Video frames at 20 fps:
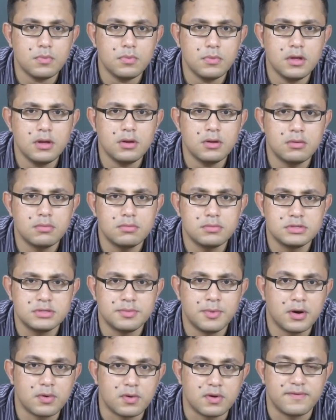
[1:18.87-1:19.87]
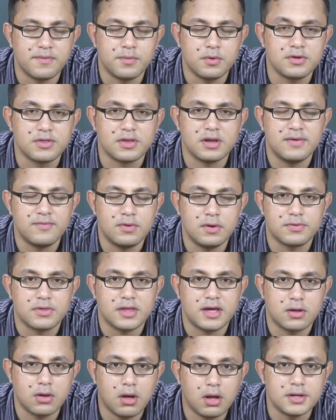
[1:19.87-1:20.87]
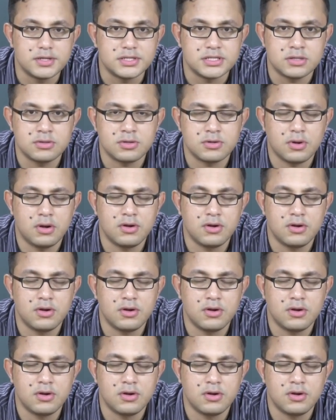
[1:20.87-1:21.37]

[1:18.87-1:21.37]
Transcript: you know, demography, but also level of psychology,